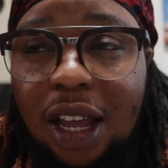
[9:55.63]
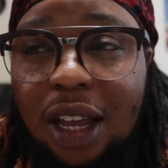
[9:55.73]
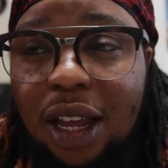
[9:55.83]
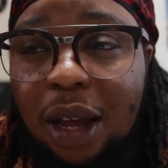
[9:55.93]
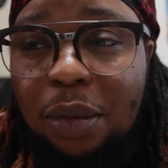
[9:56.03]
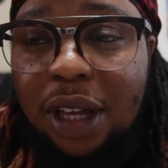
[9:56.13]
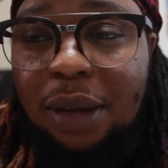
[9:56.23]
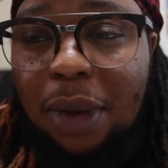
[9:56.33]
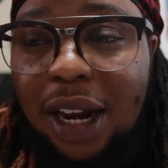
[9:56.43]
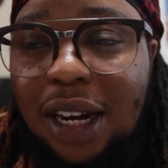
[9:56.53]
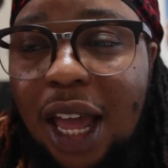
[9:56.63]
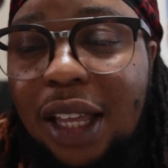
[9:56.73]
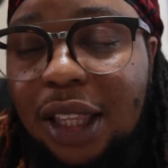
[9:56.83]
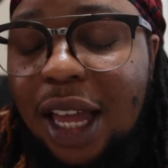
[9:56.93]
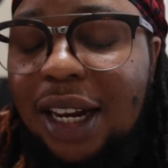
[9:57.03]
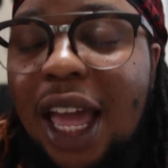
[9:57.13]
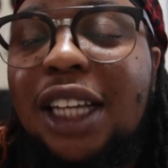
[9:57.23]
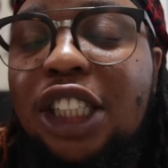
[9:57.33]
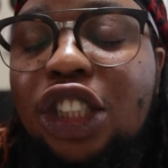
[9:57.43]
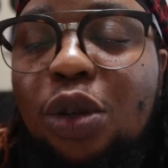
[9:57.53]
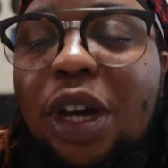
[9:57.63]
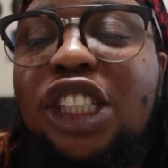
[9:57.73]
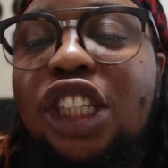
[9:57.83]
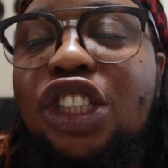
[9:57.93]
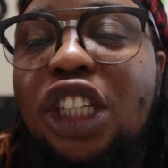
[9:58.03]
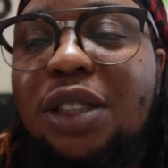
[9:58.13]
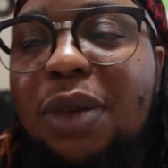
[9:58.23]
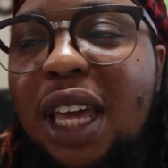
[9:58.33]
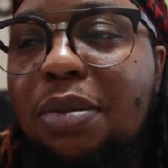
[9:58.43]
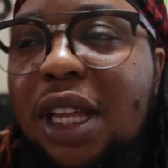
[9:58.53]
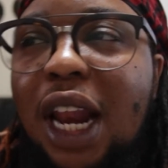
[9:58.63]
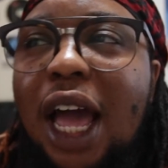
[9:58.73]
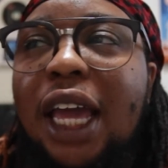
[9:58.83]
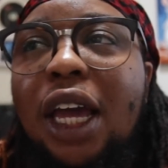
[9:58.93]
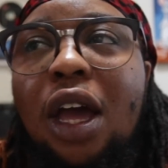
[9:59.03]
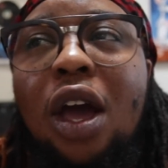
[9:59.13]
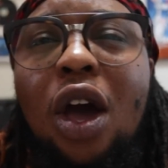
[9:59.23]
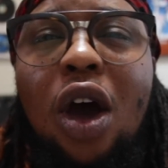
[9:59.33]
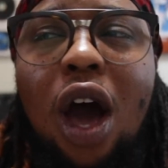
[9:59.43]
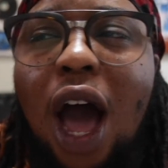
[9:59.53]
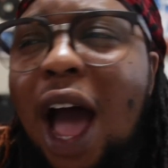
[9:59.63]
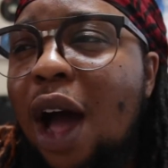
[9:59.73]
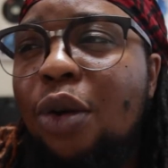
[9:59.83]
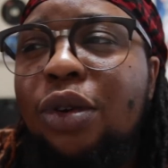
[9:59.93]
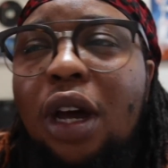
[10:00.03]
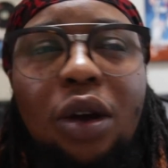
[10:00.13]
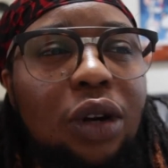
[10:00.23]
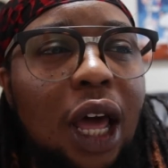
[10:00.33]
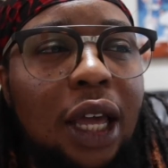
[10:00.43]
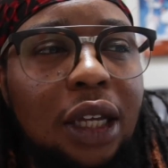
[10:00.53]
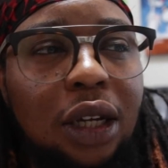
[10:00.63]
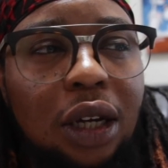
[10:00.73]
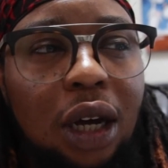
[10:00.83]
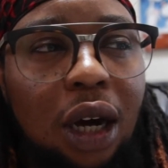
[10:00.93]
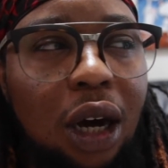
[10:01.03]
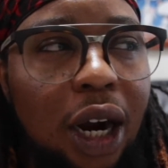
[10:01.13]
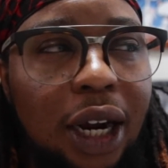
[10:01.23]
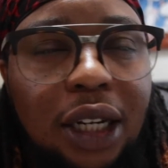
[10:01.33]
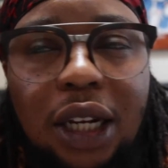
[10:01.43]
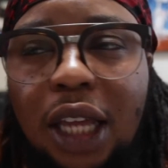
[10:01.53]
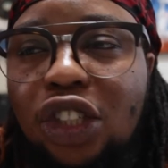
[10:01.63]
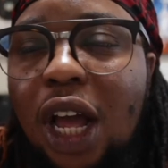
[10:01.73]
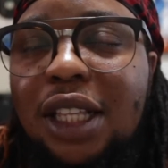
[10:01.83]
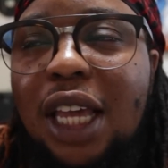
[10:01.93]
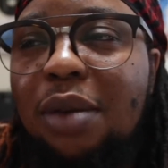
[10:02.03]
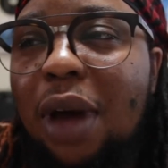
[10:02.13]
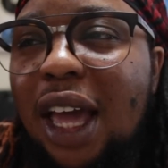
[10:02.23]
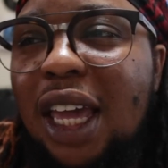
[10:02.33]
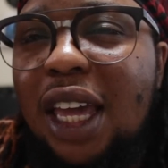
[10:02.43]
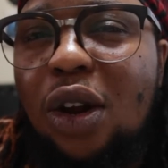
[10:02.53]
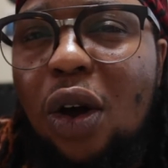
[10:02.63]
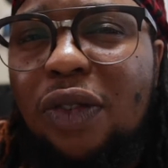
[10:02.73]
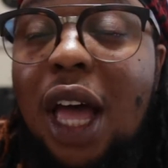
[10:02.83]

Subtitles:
You know what I mean? My neck, that neck situation just made me like, I don't know, like, all right, they trying to take my head off.